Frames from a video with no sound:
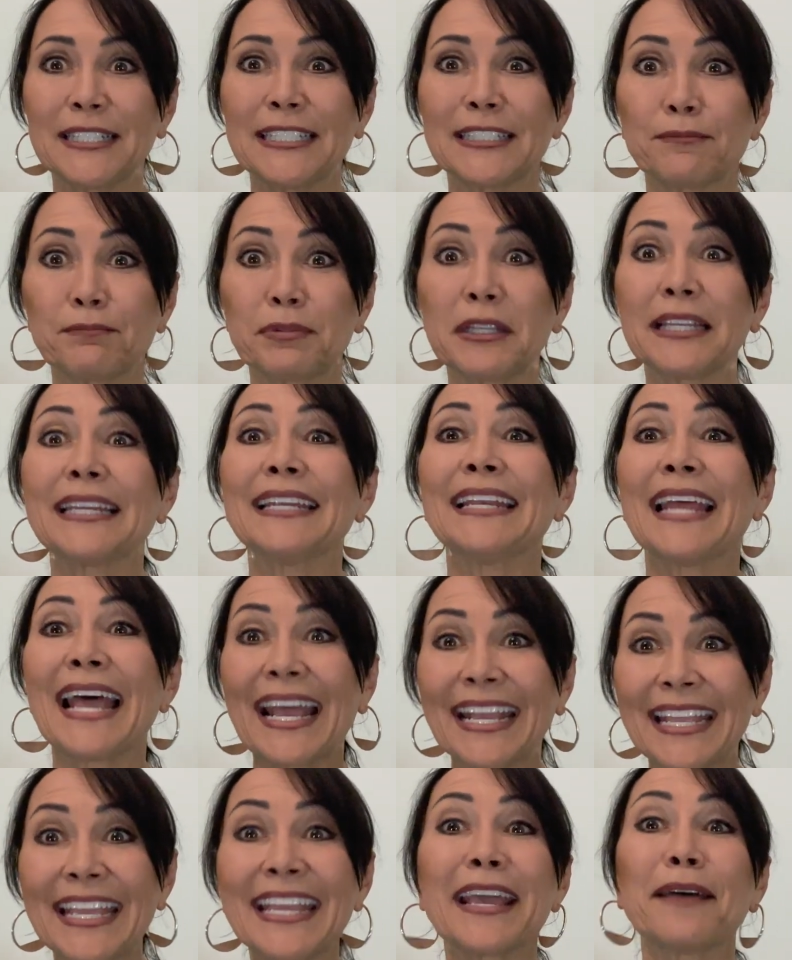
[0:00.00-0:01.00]
He split
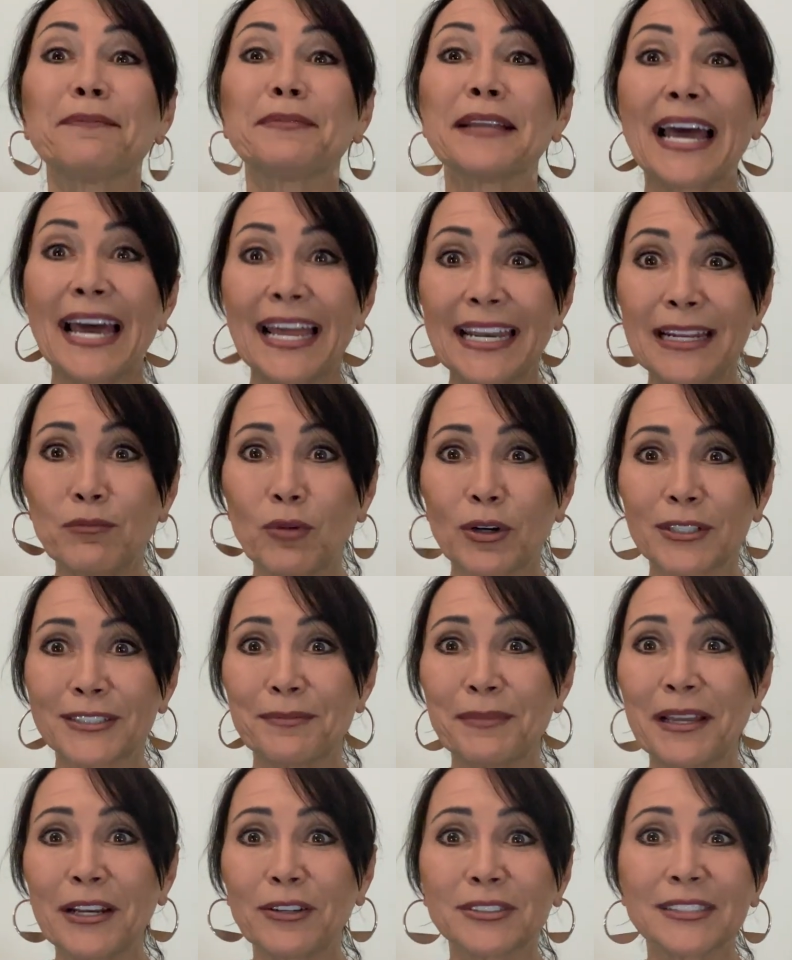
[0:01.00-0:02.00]
it. He kept adding more
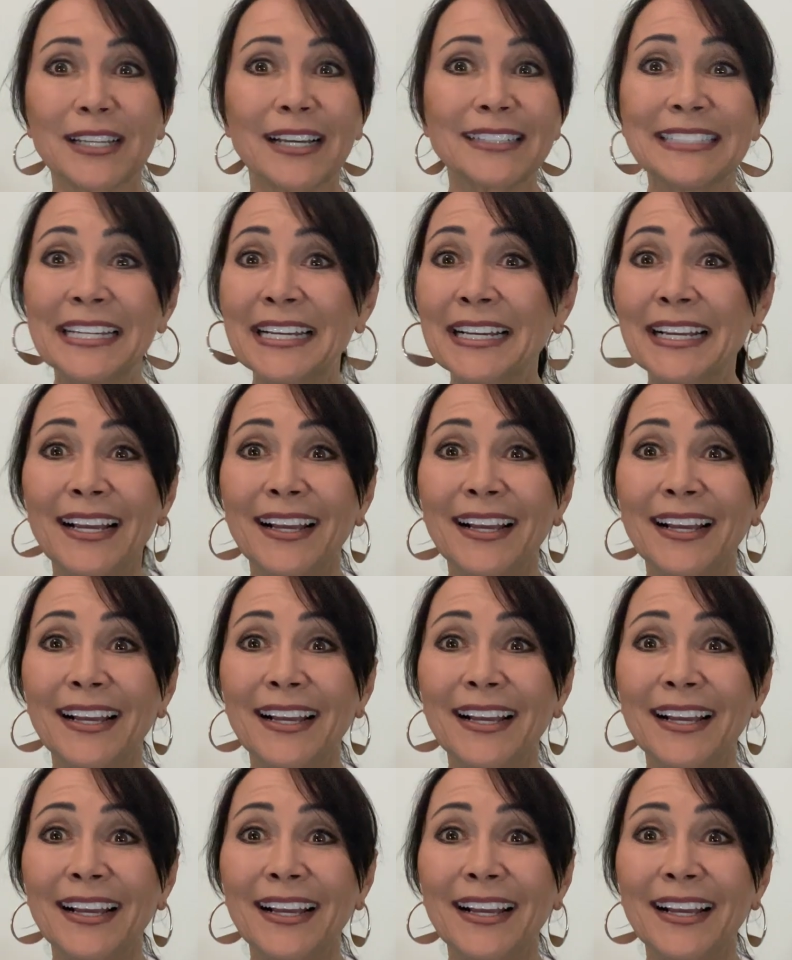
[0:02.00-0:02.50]
tomato sauce.